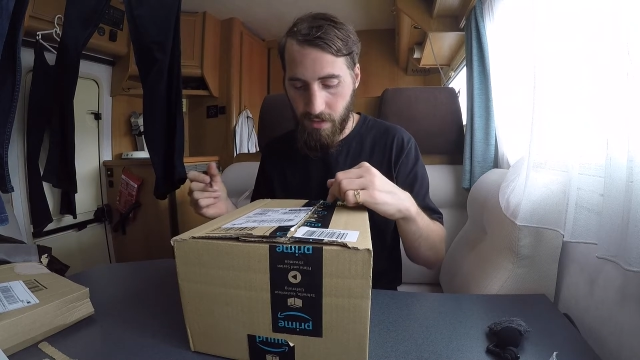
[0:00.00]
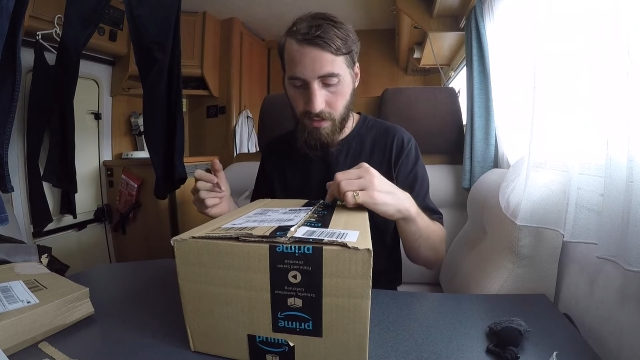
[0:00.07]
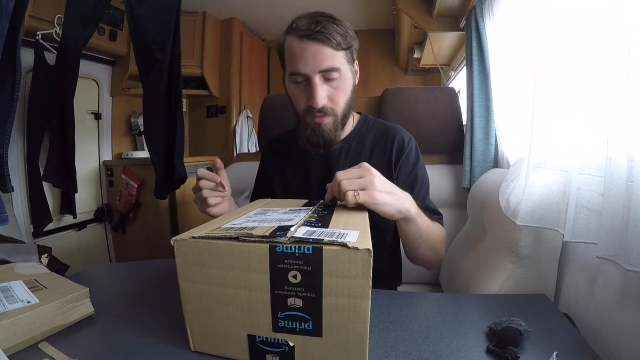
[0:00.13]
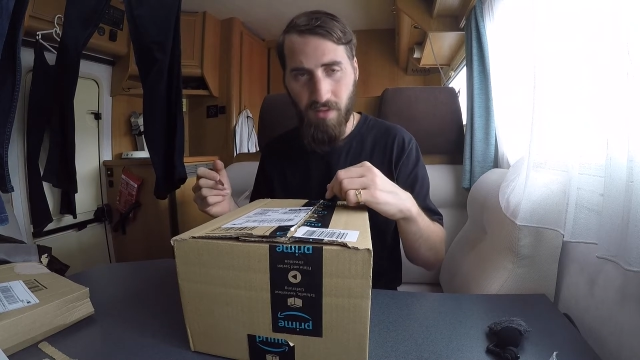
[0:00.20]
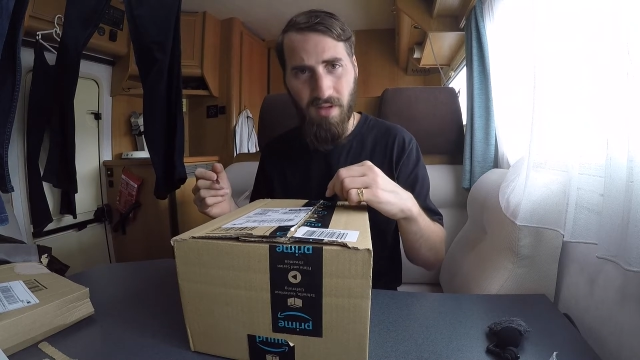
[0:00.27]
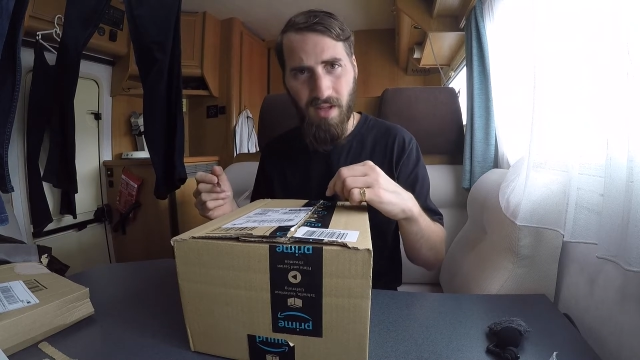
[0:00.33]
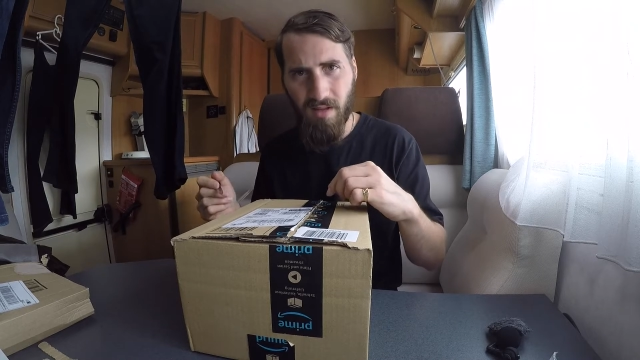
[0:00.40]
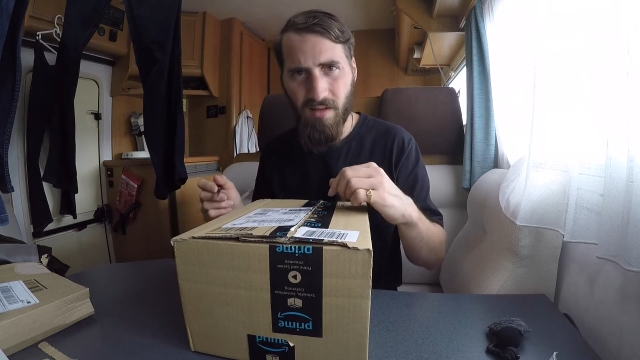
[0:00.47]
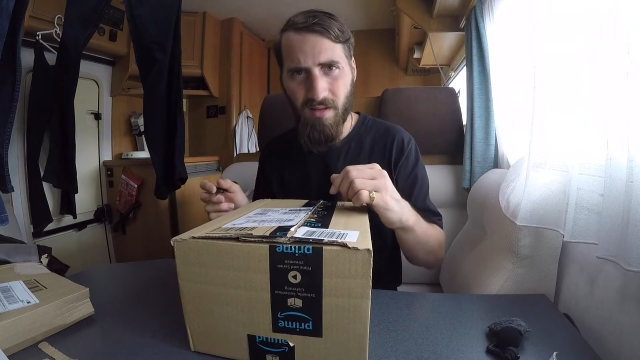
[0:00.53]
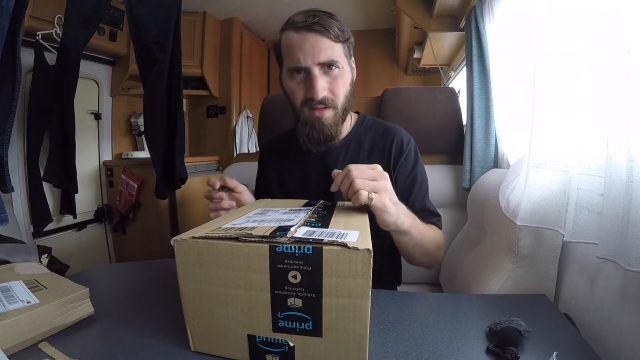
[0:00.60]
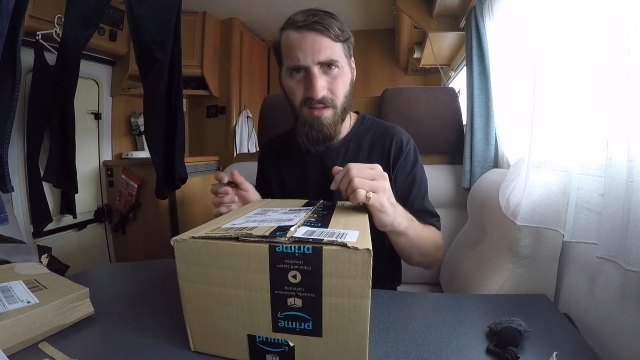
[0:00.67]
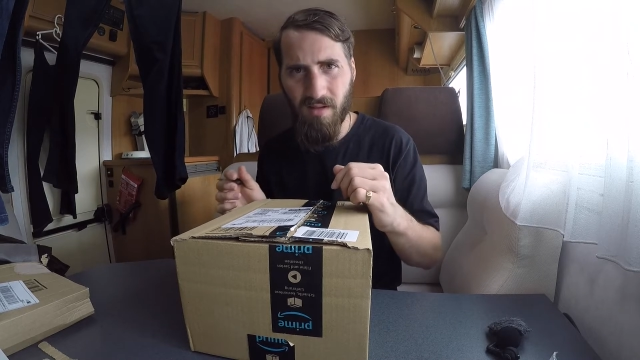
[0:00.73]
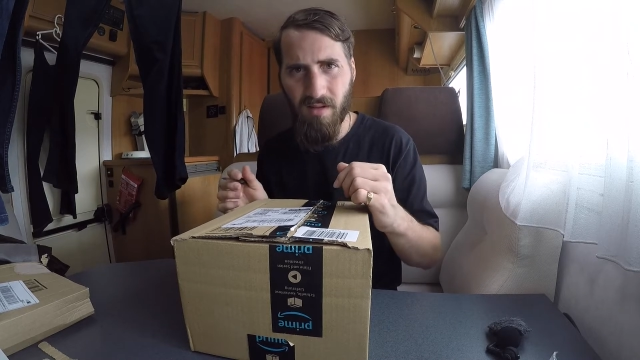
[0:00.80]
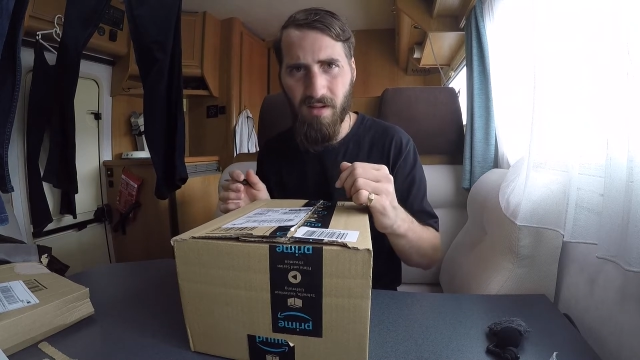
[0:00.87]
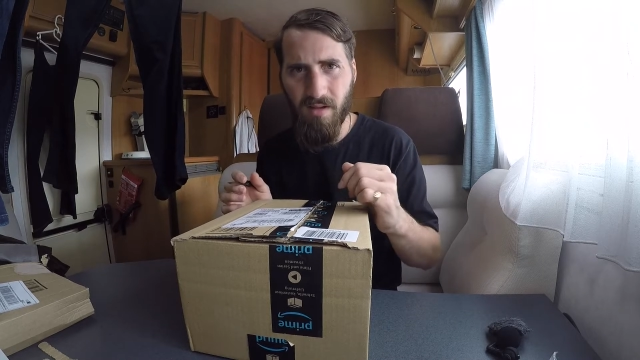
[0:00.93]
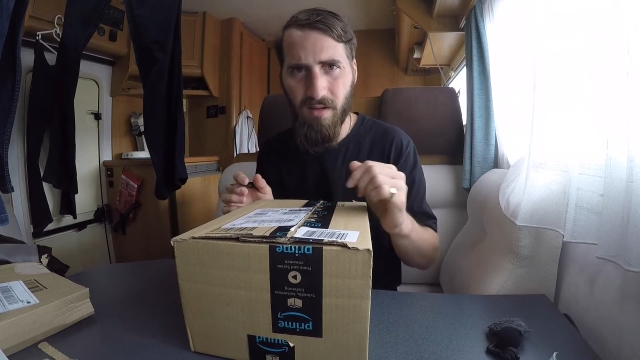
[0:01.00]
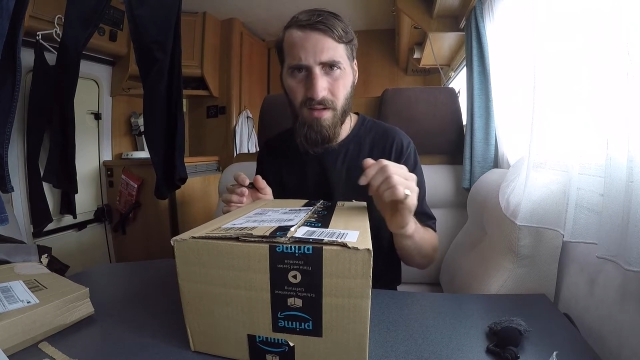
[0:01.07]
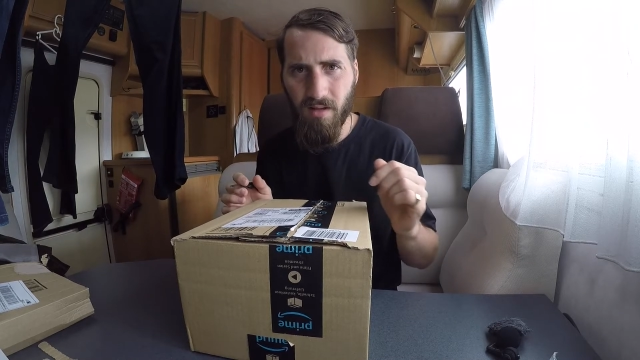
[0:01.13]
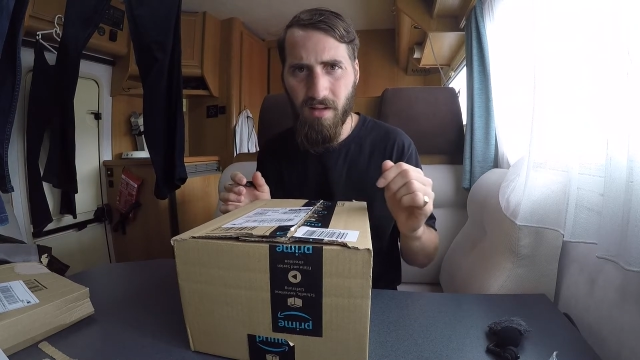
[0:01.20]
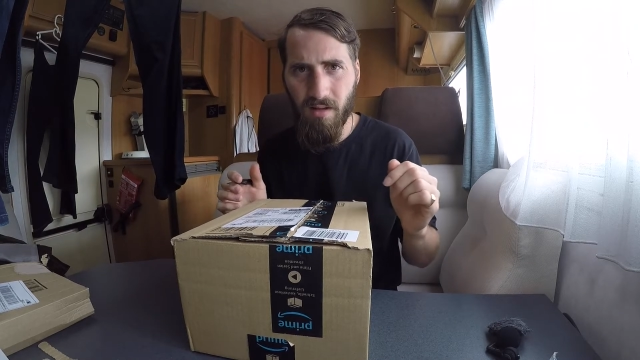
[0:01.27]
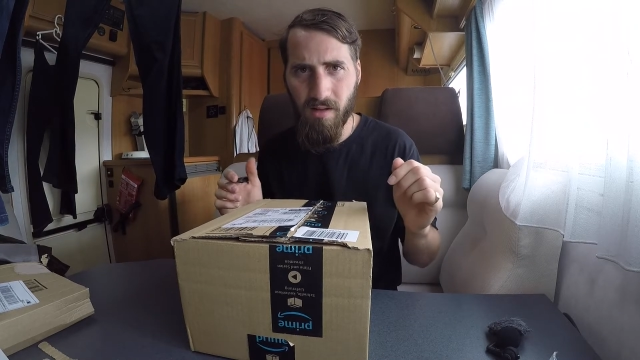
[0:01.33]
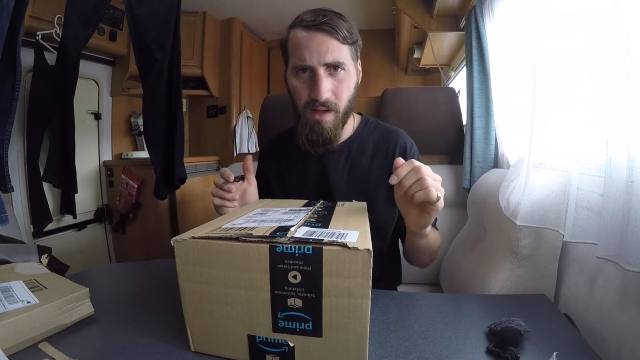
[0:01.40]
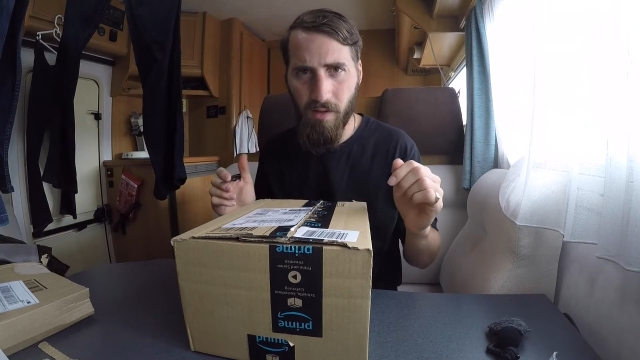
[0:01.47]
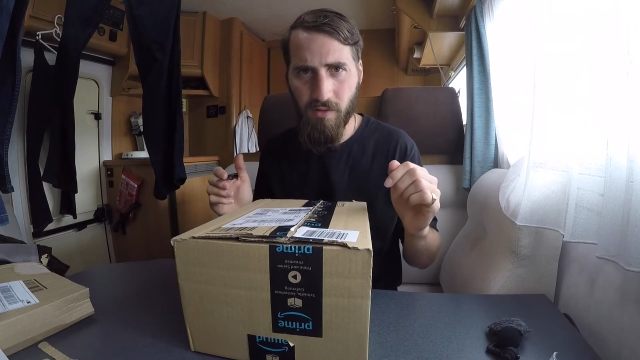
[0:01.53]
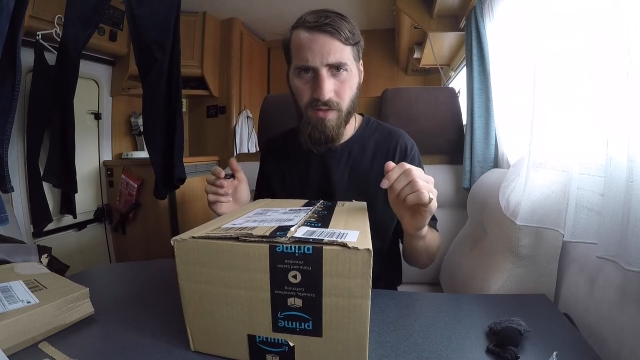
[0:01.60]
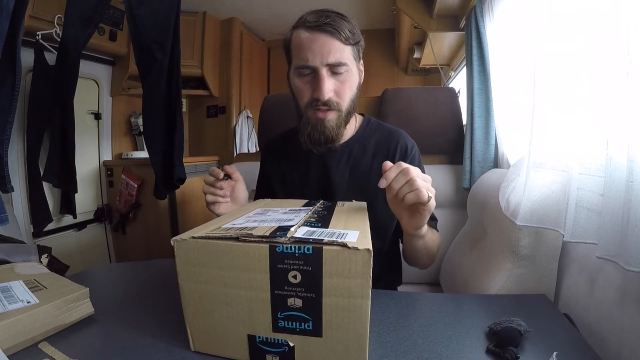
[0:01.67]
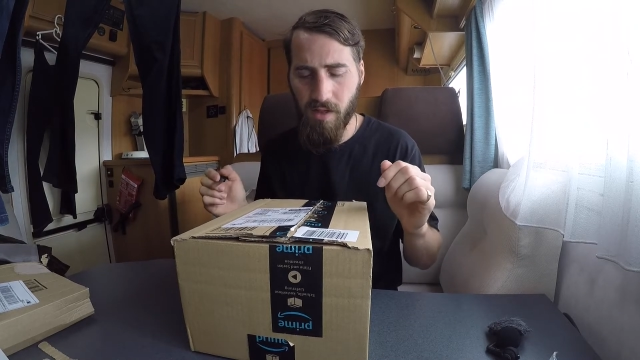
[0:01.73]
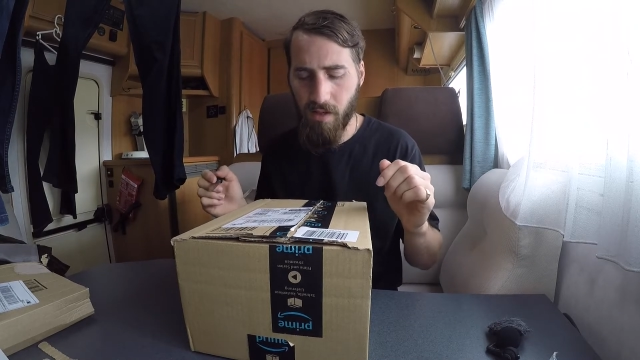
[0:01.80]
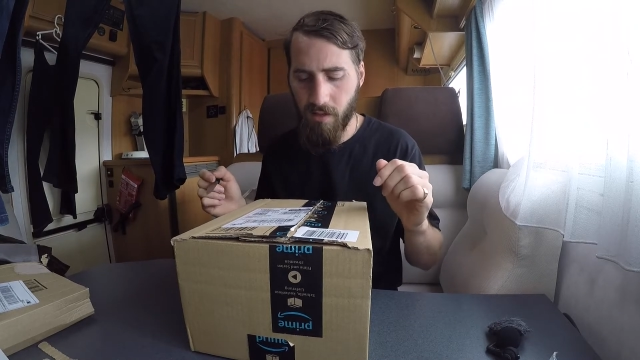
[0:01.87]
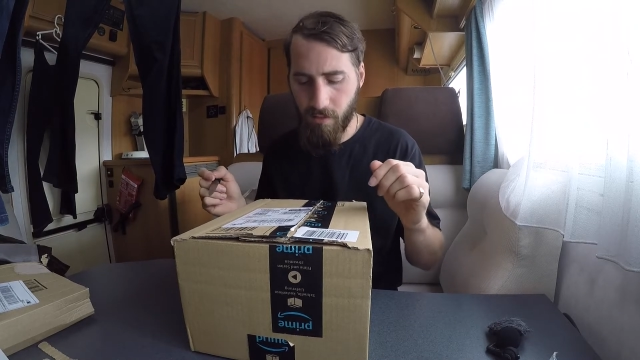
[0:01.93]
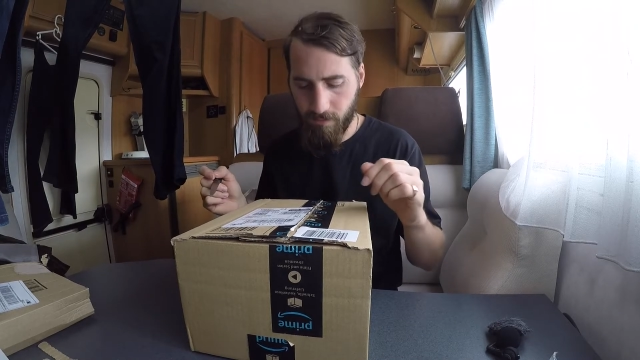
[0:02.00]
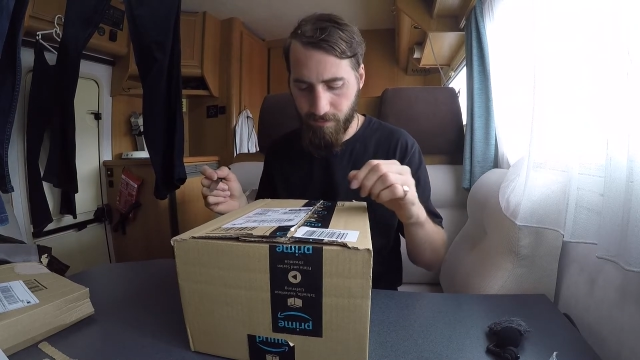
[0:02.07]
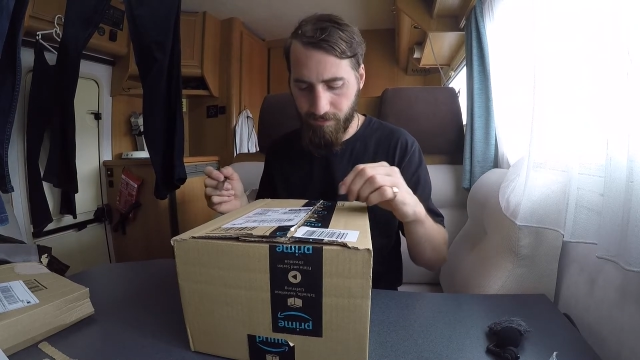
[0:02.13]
So that's a little downside.